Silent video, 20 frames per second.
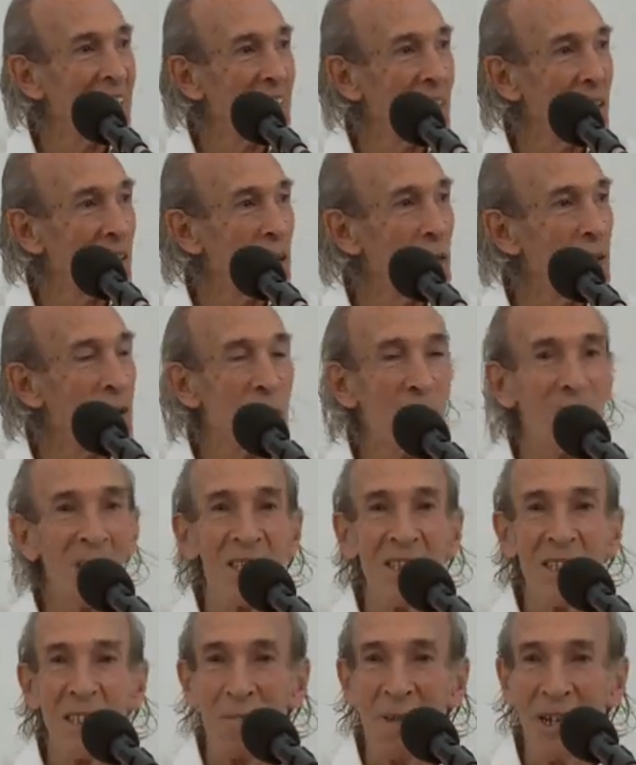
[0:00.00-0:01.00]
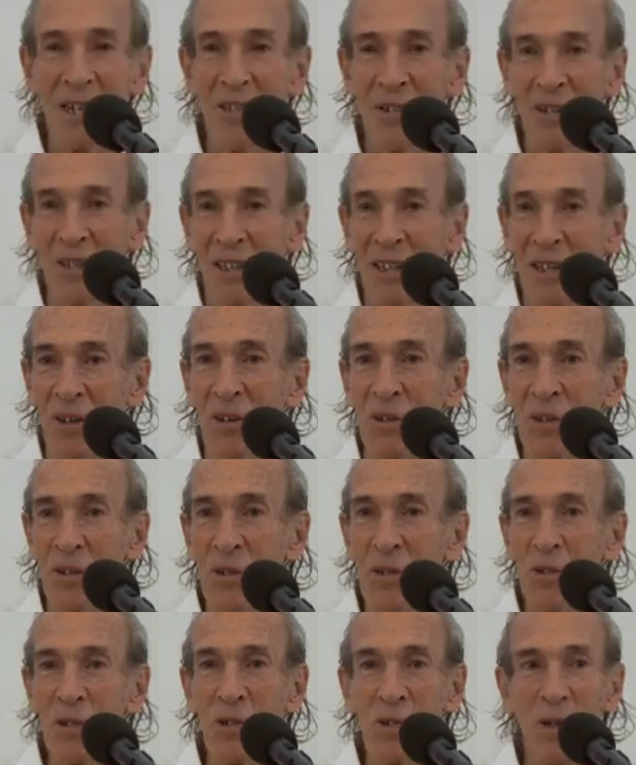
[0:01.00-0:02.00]
the usual symmetry or the
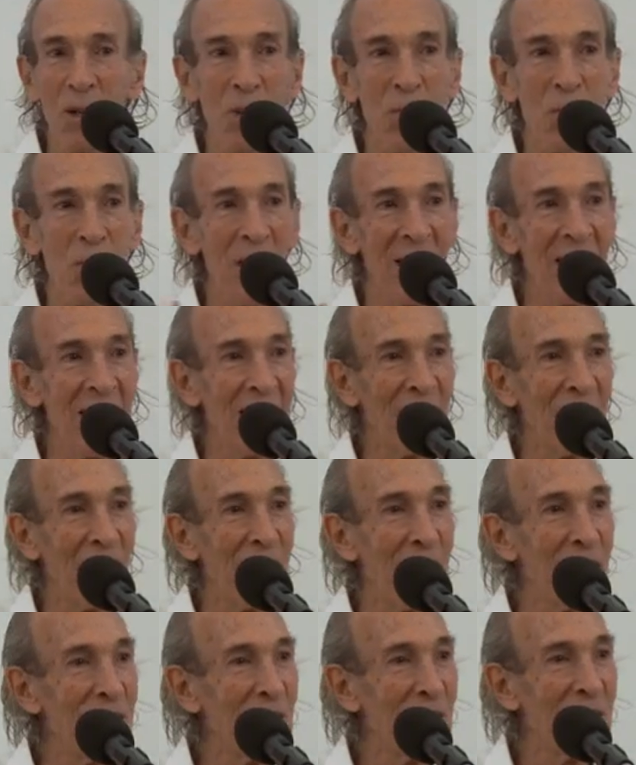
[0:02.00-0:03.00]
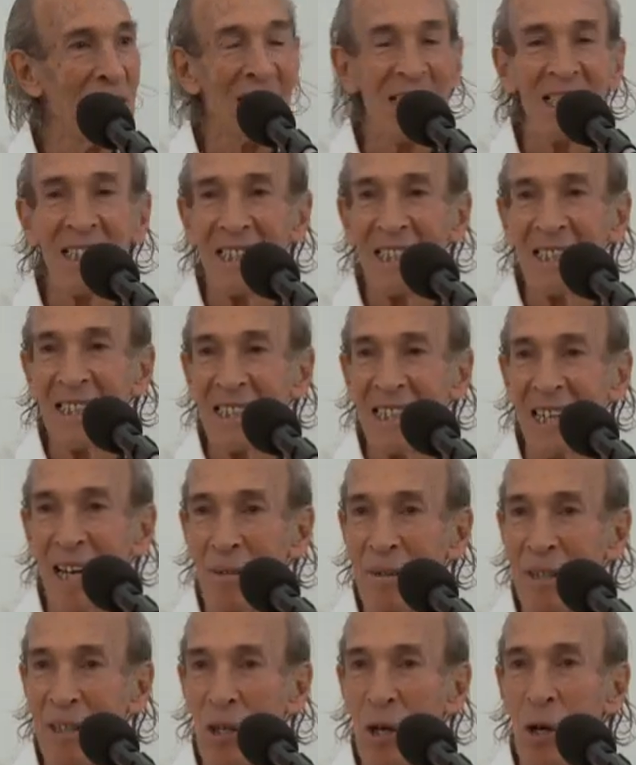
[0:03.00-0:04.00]
usual way of,
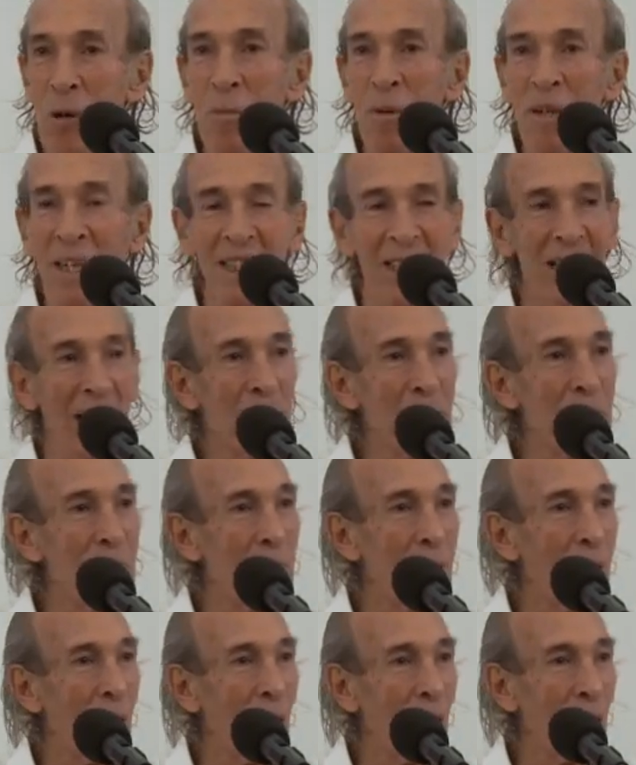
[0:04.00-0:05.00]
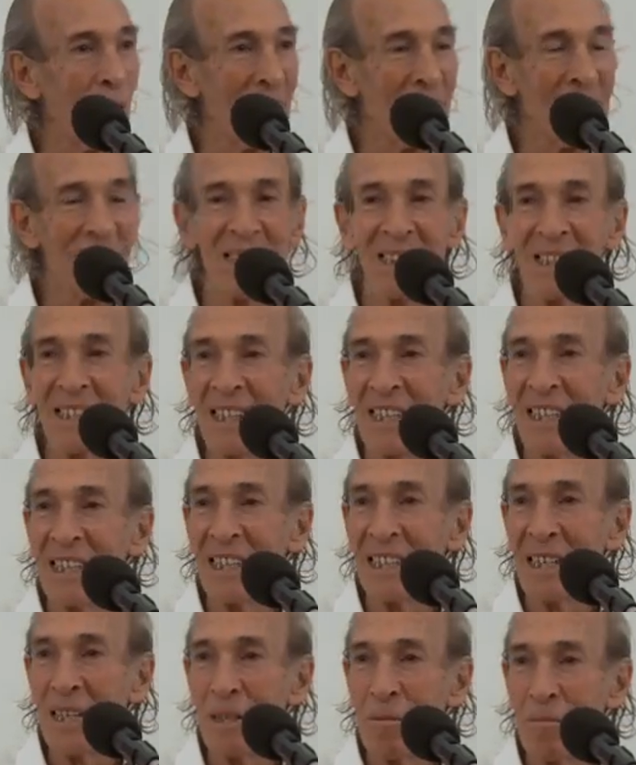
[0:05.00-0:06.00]
opening up,
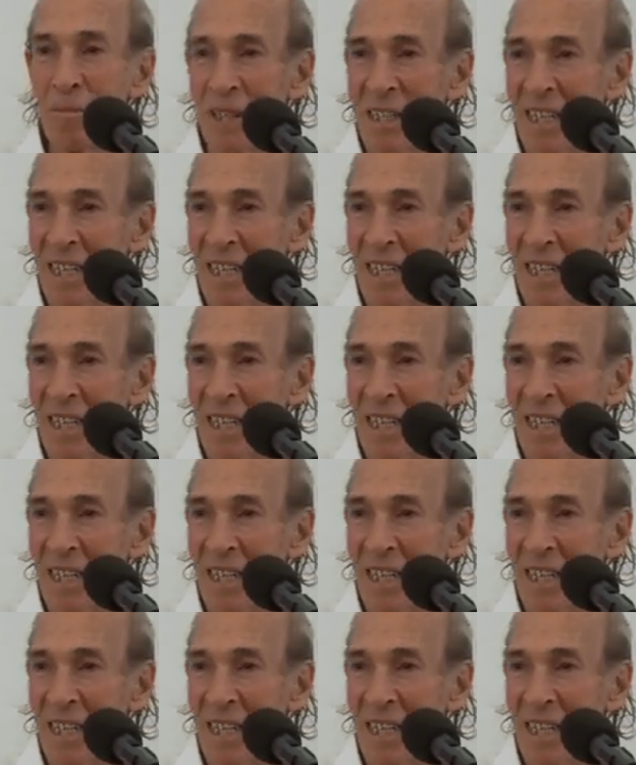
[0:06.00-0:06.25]
but